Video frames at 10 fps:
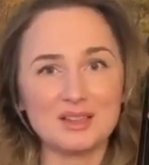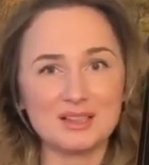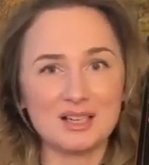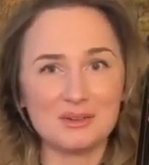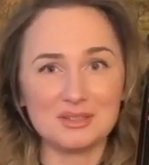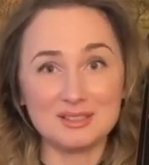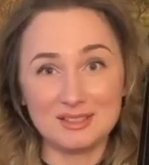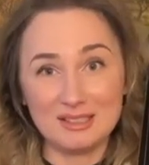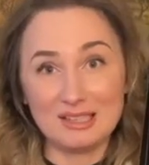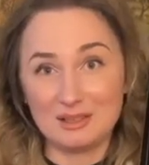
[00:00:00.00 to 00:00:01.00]
Now let's
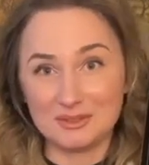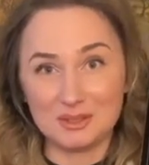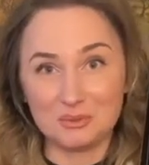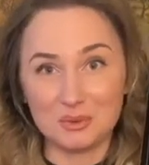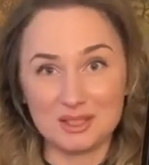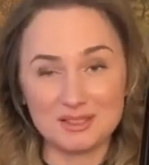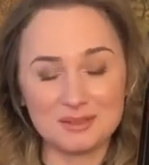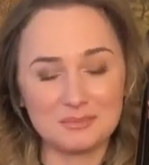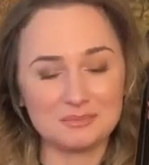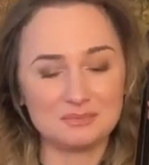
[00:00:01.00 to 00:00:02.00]
see how that works.
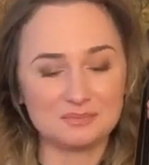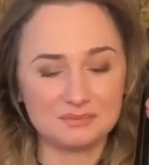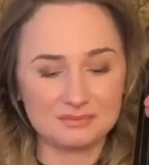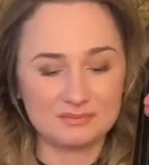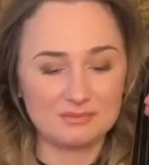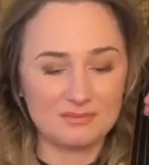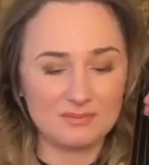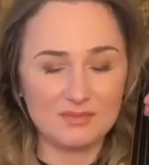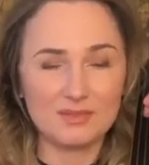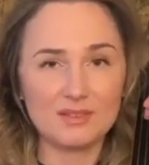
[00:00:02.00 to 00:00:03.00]

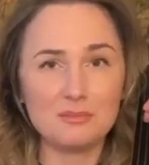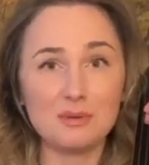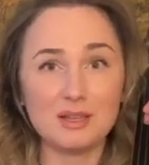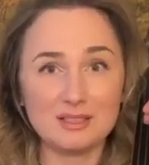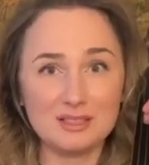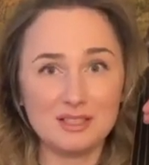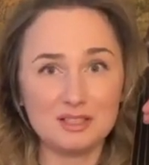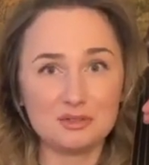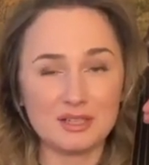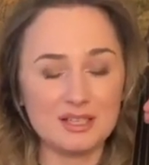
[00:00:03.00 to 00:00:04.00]
Plug the D
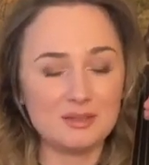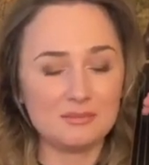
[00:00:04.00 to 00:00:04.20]
string,